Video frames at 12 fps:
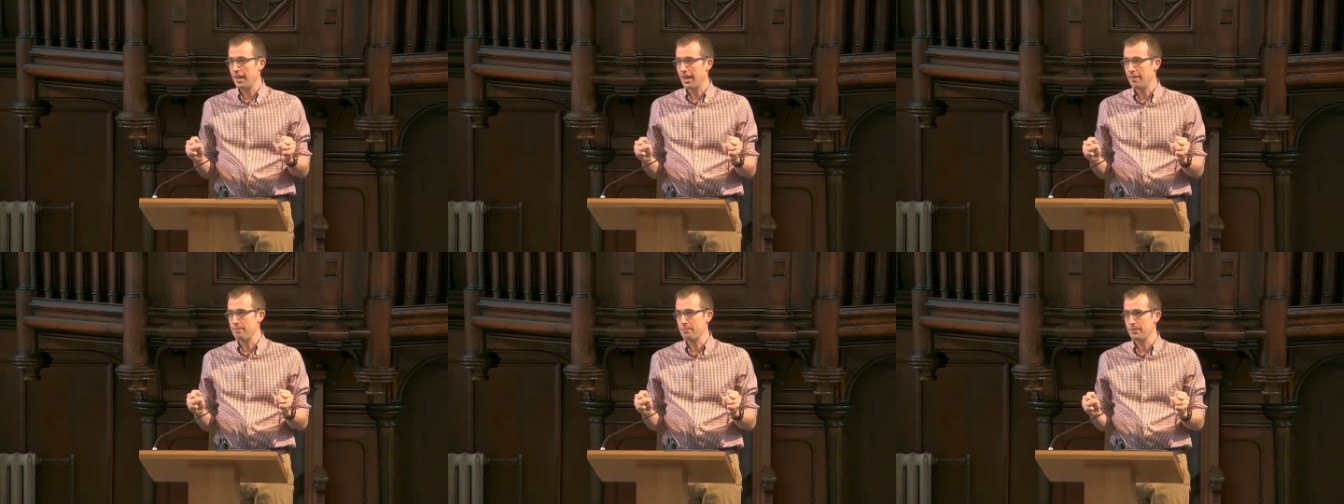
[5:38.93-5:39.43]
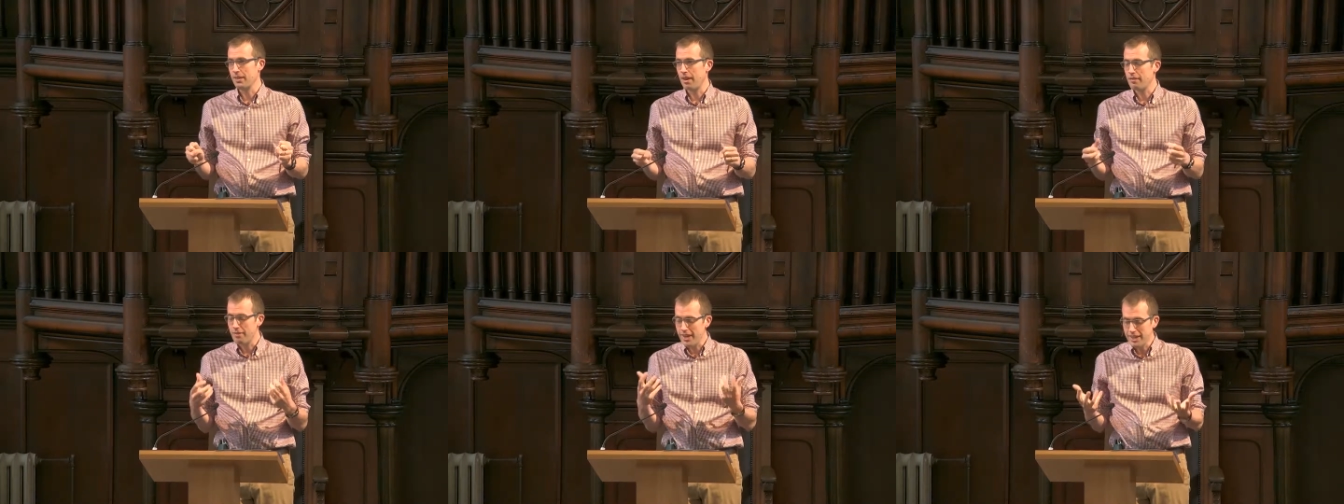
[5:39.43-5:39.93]
a
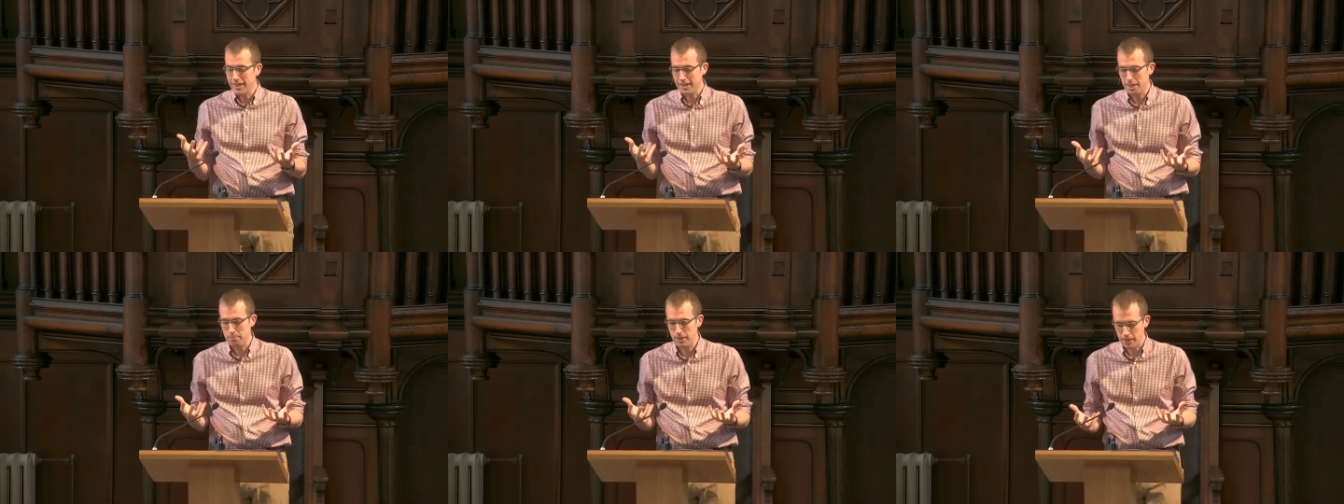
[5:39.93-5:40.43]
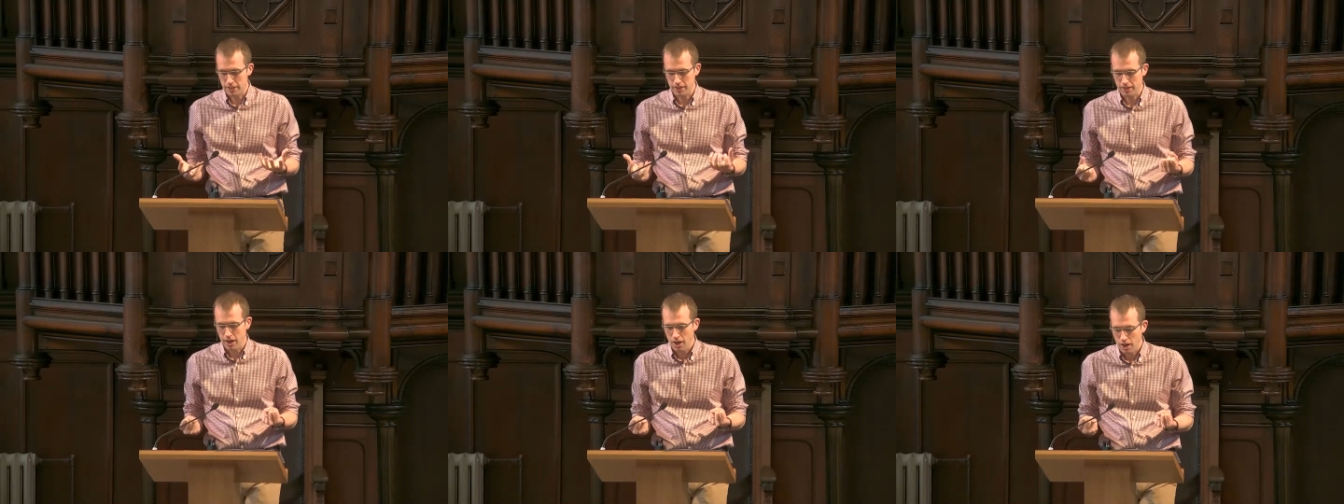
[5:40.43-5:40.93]
very clear picture
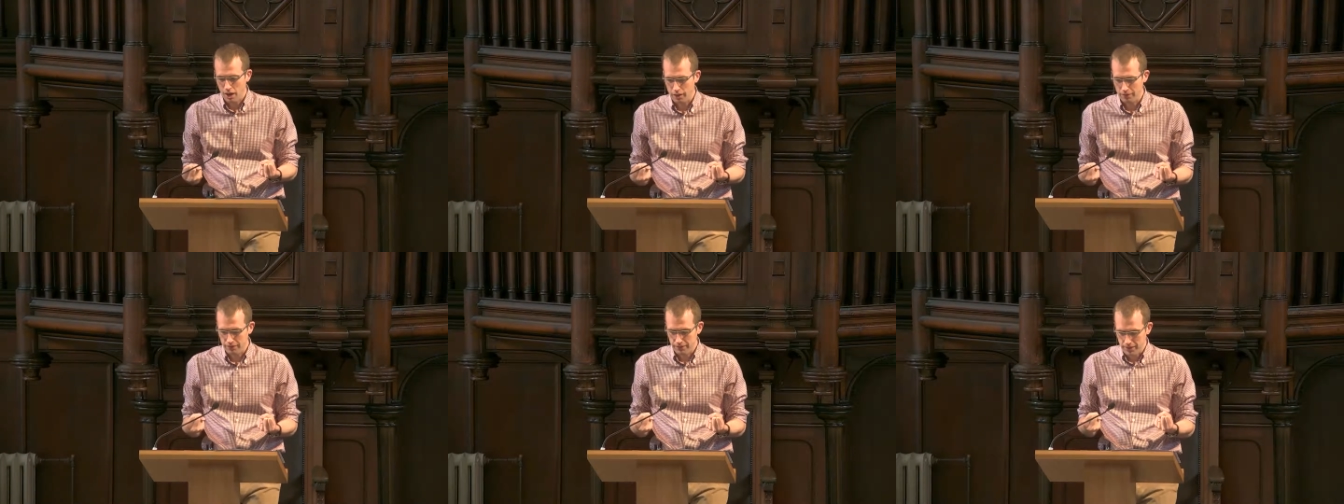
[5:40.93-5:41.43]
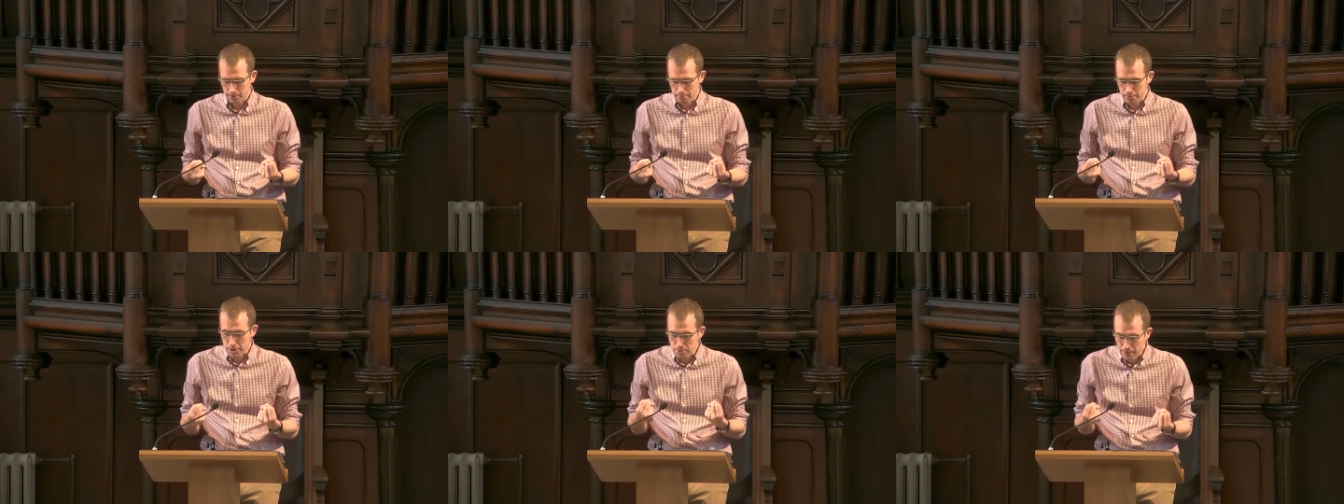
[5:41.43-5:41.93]
of the
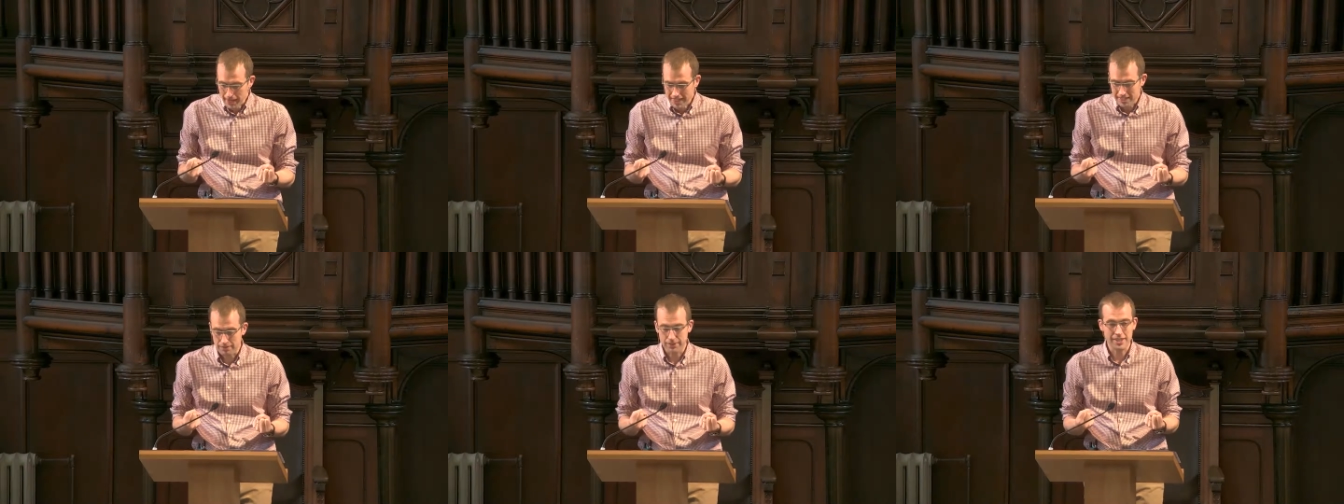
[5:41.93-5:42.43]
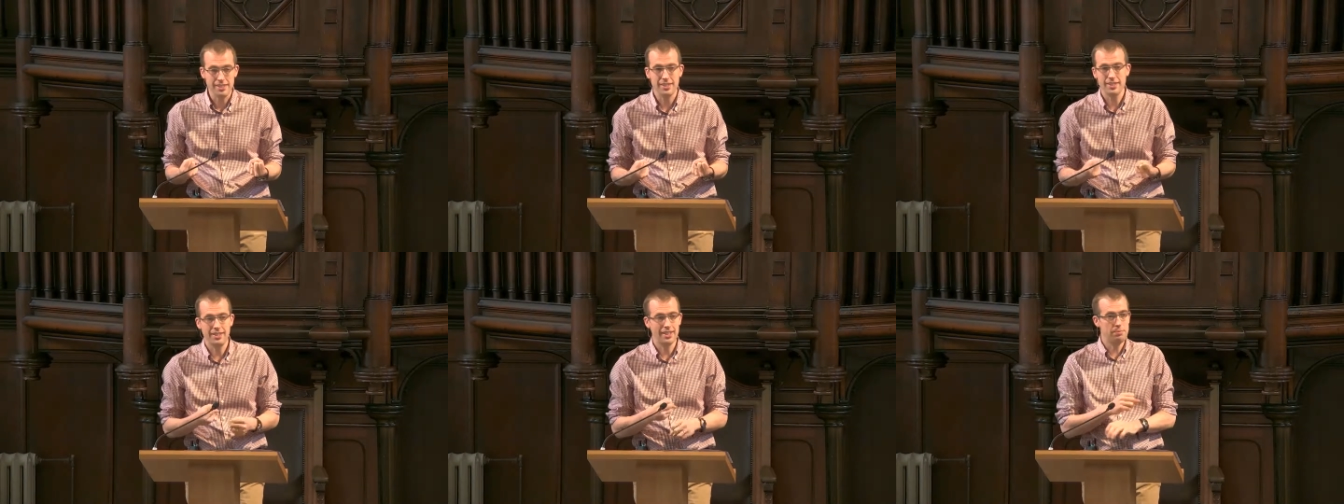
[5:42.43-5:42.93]
perspective
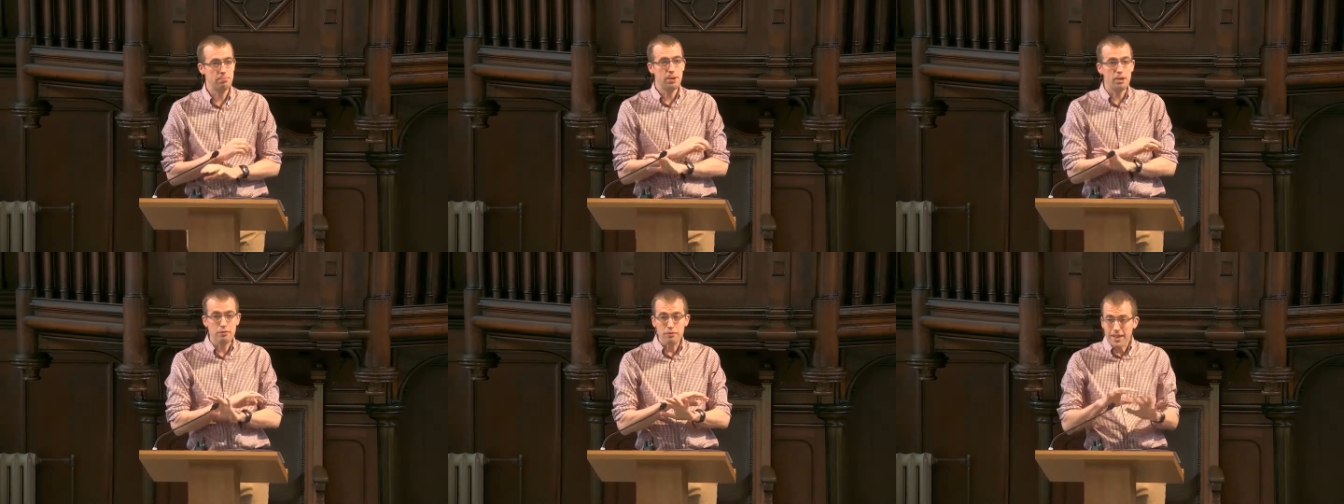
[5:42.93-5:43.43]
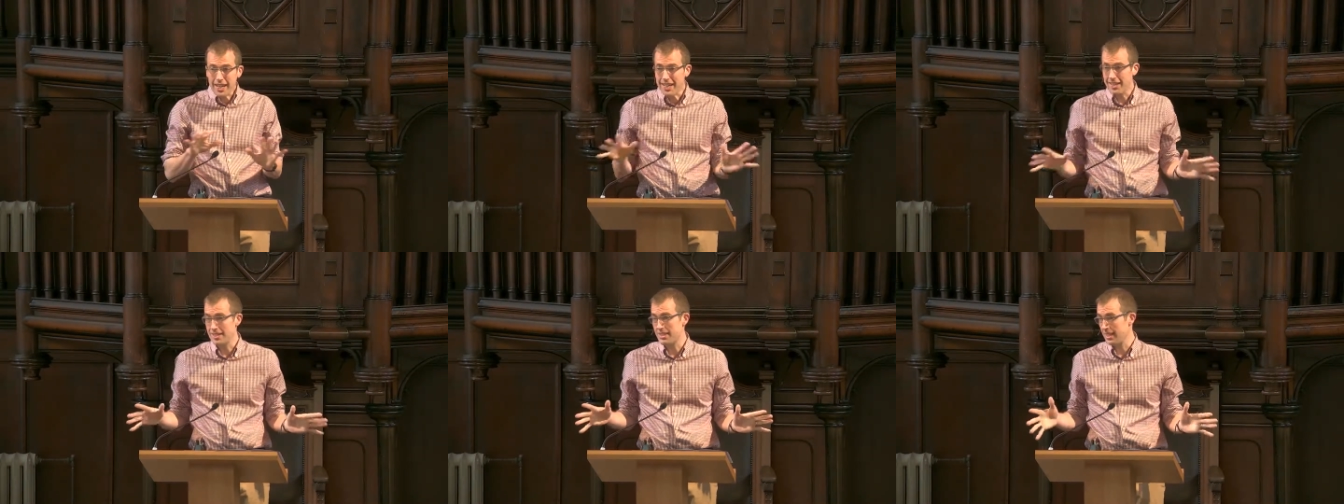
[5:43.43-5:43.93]
that
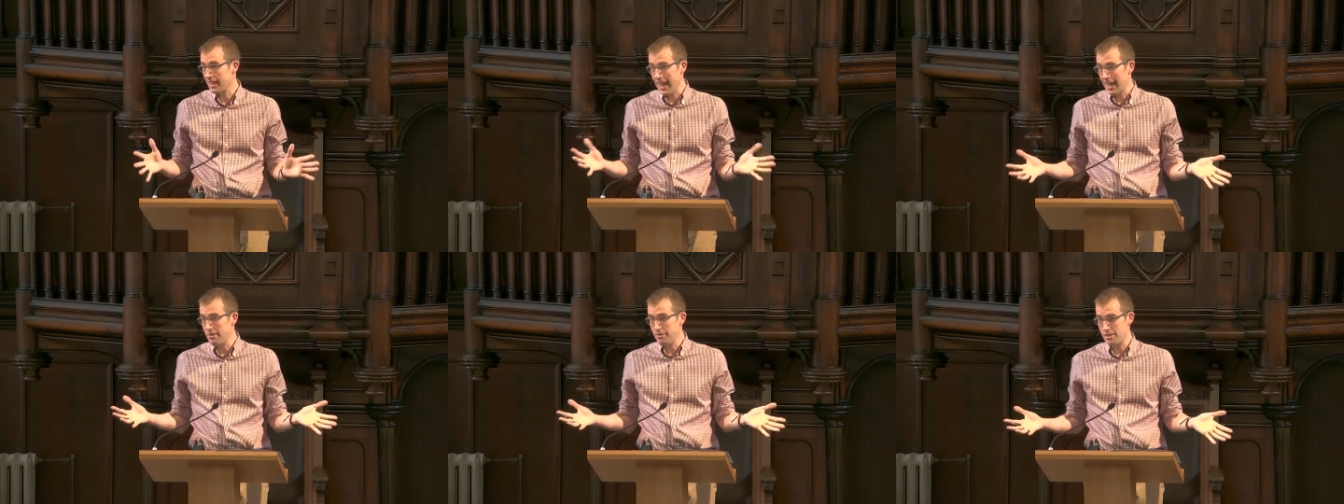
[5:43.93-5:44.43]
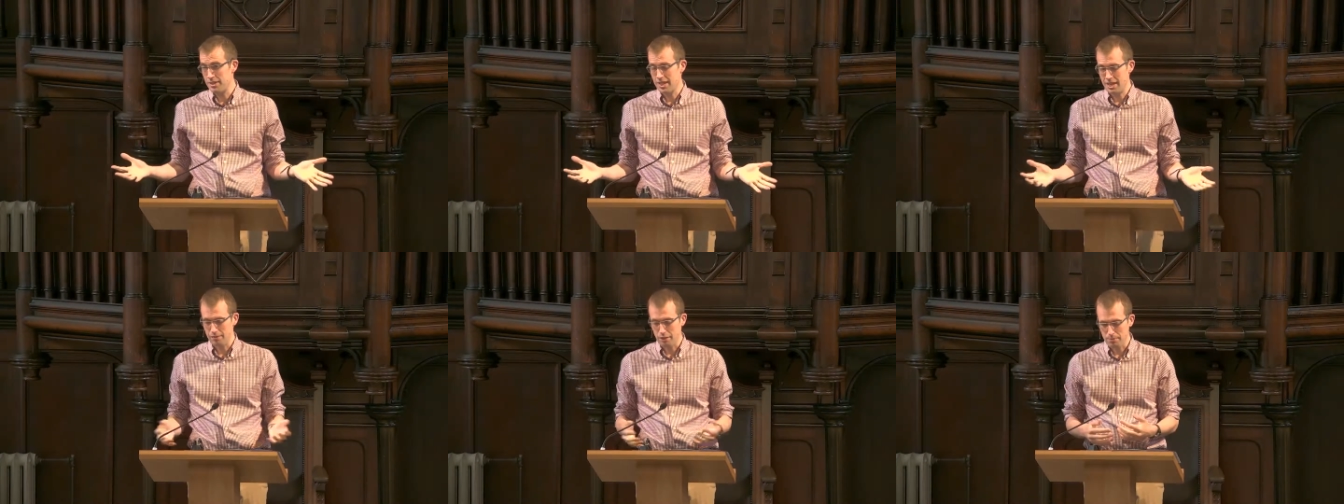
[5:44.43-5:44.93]
pervades life
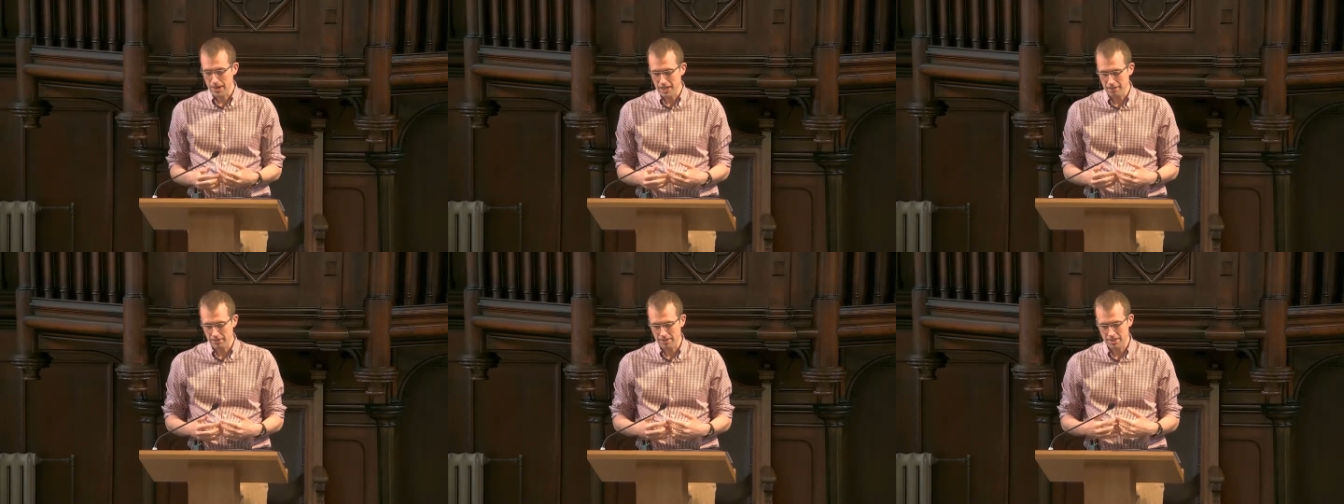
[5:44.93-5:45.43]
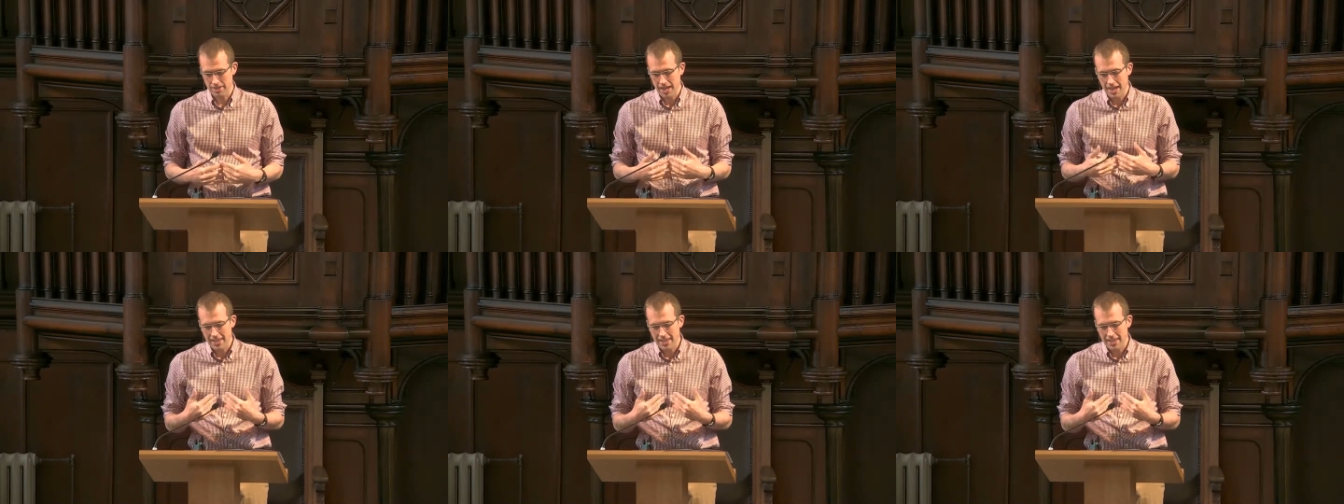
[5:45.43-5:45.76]
today for many of us.